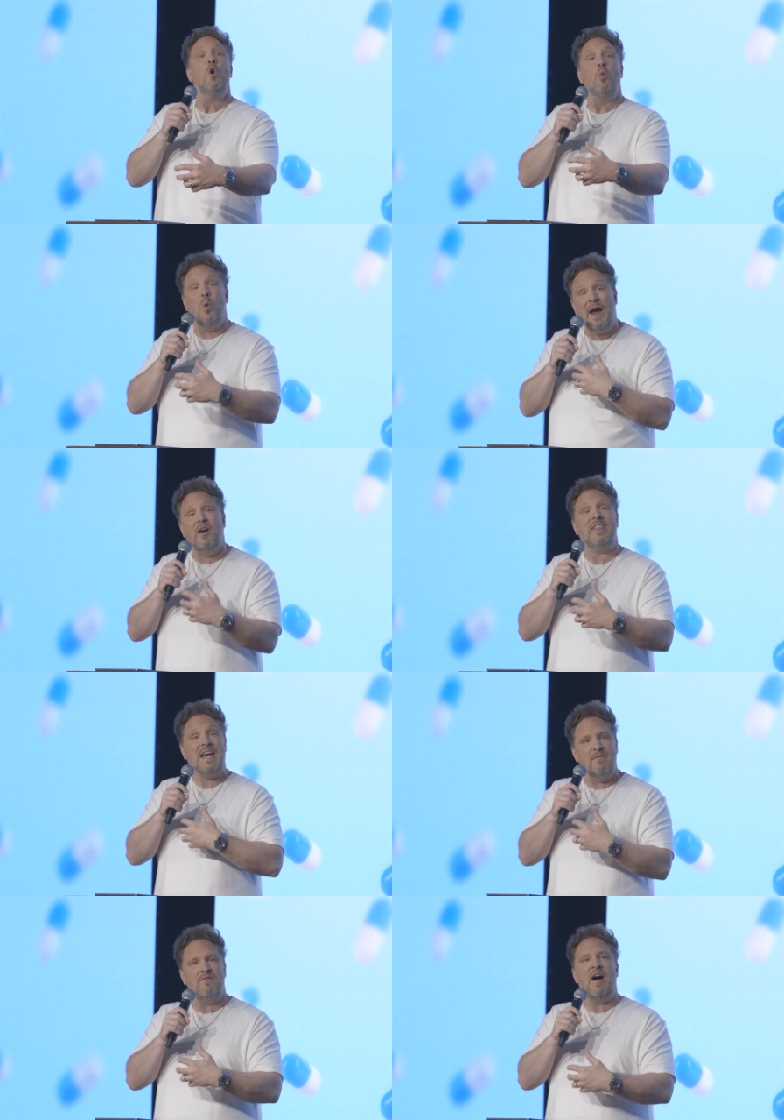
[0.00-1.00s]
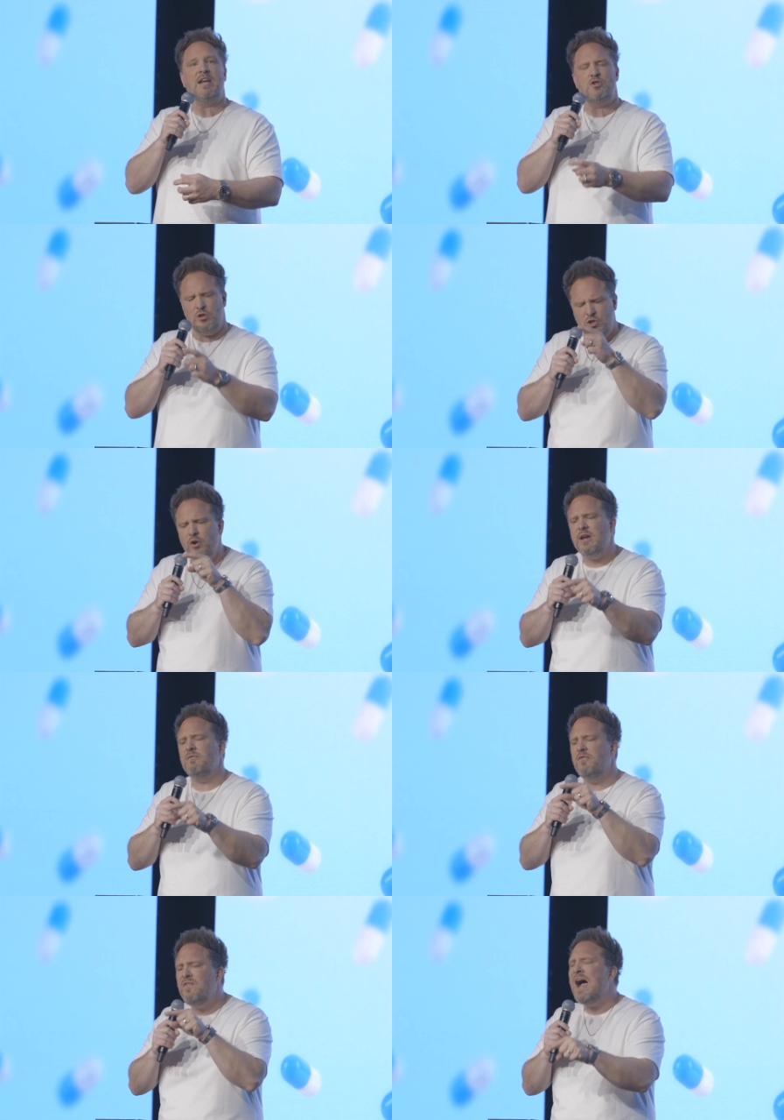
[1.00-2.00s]
where they can find you. You can
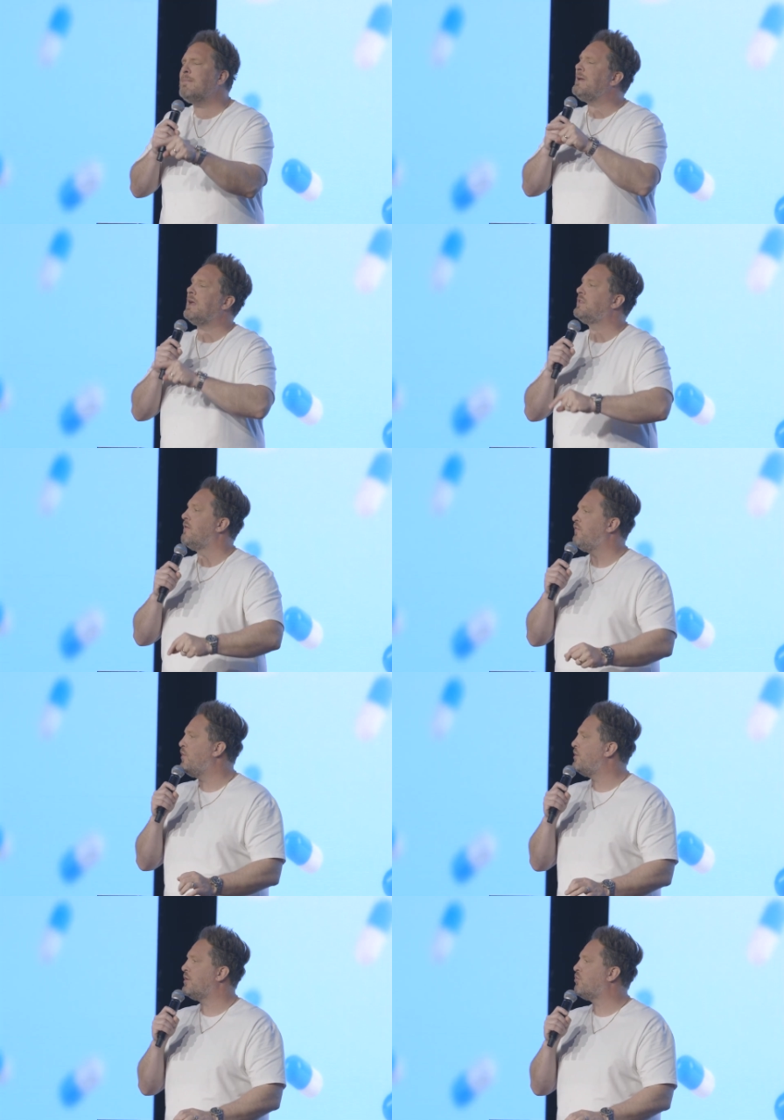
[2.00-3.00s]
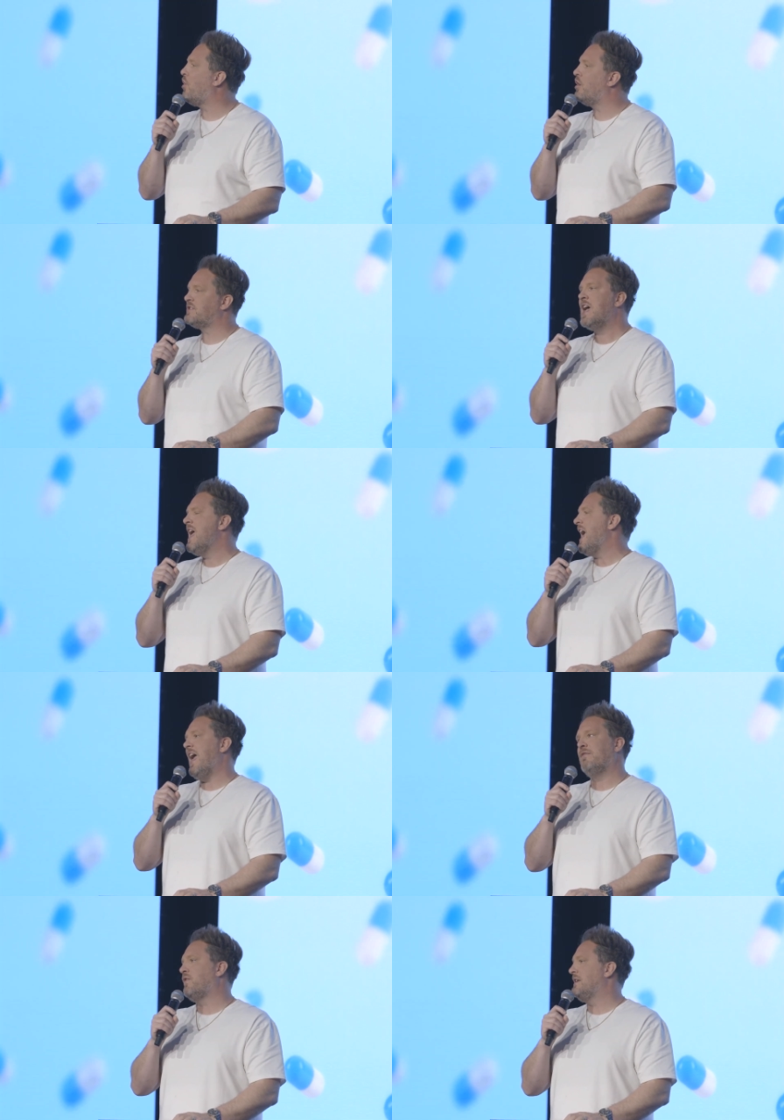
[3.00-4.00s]
find me at the foot of the cross
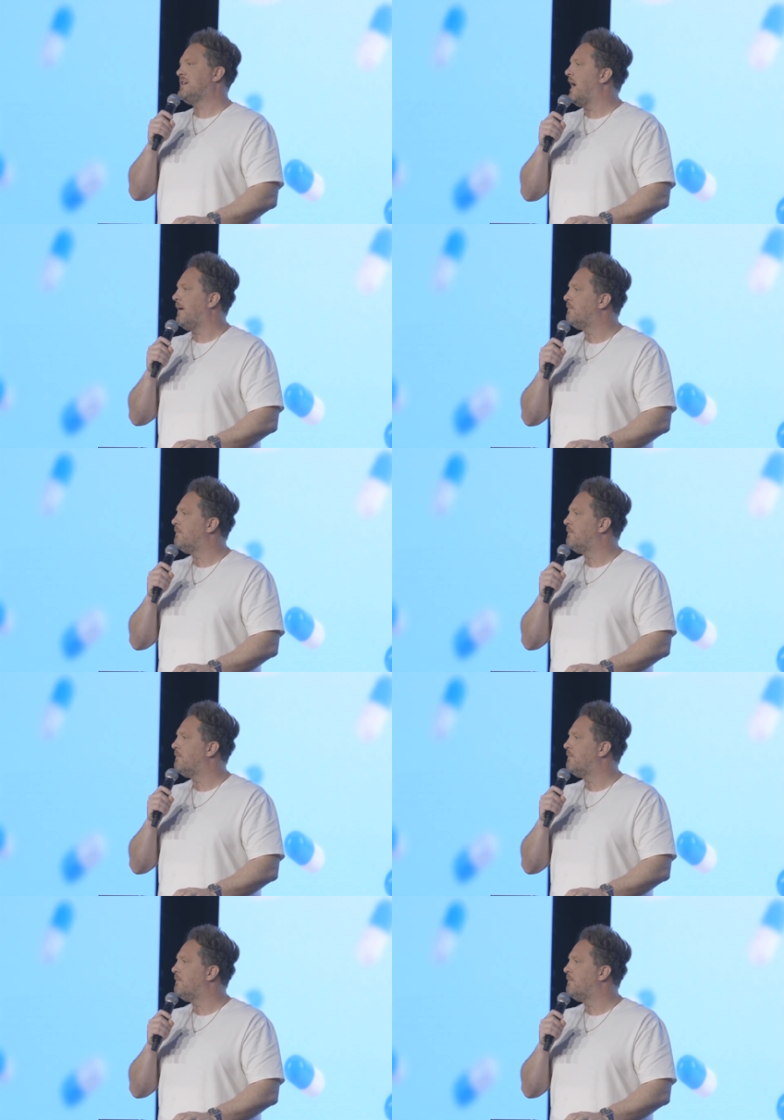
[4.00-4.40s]
every time.